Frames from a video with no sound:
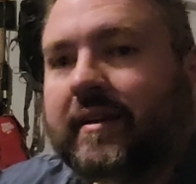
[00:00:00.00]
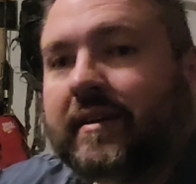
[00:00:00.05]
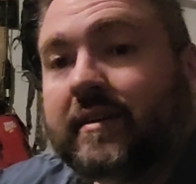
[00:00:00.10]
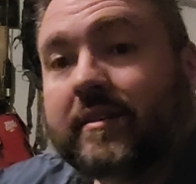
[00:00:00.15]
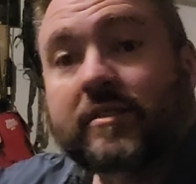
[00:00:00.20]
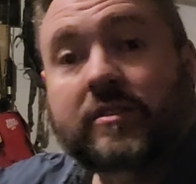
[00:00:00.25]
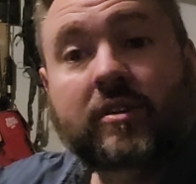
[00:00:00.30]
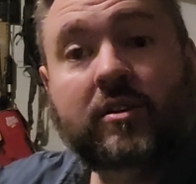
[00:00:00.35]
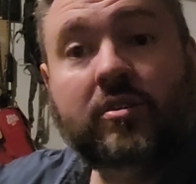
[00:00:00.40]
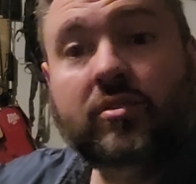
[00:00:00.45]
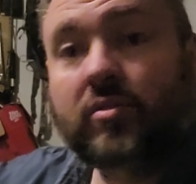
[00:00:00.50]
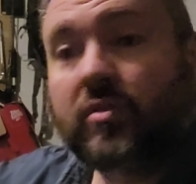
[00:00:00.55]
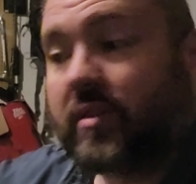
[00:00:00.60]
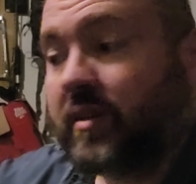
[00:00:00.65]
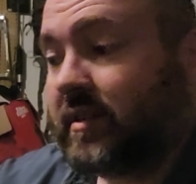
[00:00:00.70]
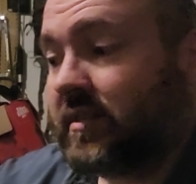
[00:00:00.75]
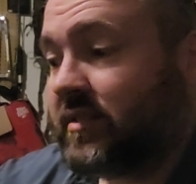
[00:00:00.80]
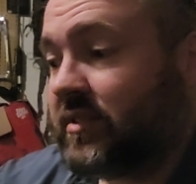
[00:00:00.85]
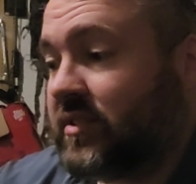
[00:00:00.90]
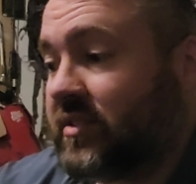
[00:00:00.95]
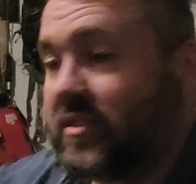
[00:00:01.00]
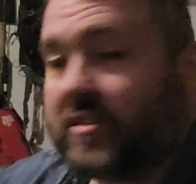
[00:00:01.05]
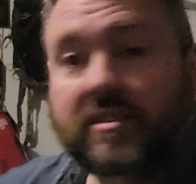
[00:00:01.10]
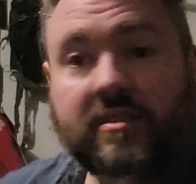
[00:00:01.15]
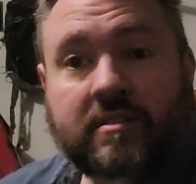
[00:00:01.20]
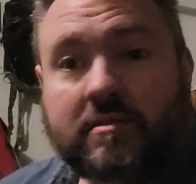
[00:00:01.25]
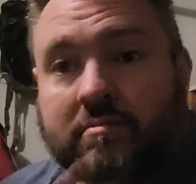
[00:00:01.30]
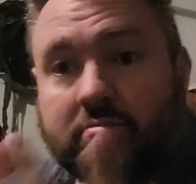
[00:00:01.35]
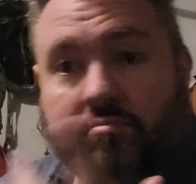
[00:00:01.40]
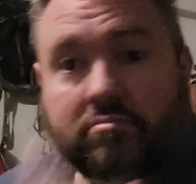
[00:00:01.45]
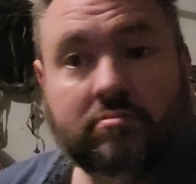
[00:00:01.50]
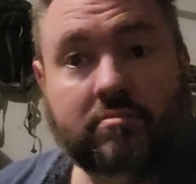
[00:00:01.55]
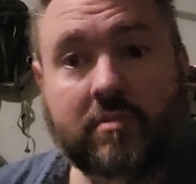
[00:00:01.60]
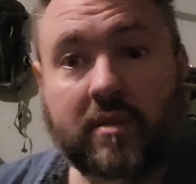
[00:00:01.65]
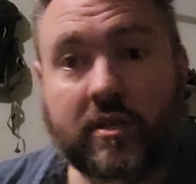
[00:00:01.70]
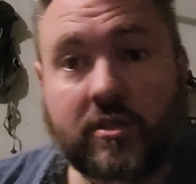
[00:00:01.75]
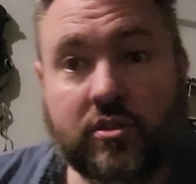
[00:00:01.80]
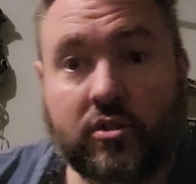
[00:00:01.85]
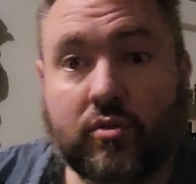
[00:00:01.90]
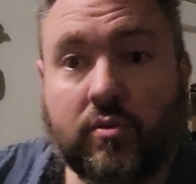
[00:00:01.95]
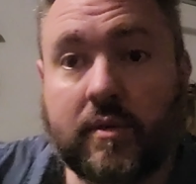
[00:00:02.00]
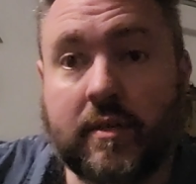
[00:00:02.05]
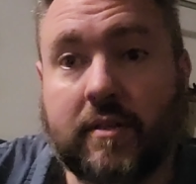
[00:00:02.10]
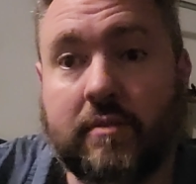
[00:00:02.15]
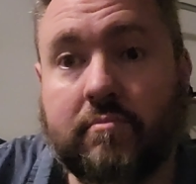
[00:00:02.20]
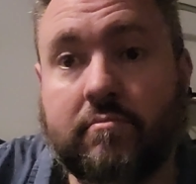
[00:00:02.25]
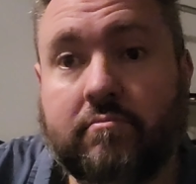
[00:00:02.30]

So let's get to it.